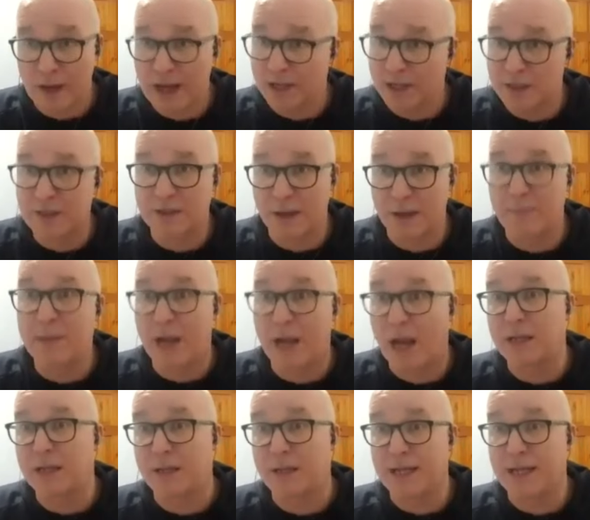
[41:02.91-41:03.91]
And just I'm
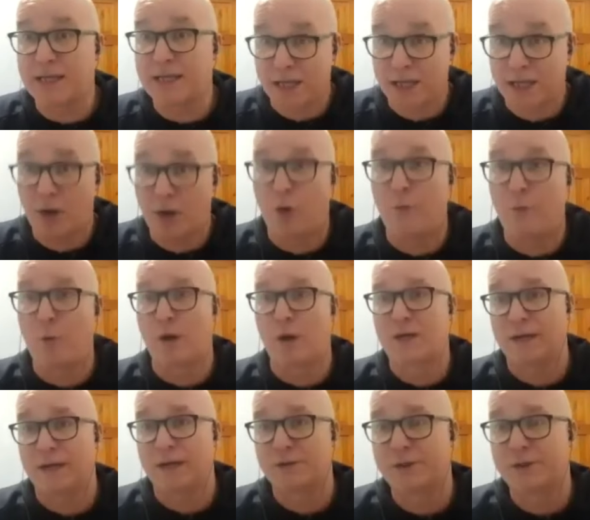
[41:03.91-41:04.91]
delighted to see it and I hope it mm-hmm. works out.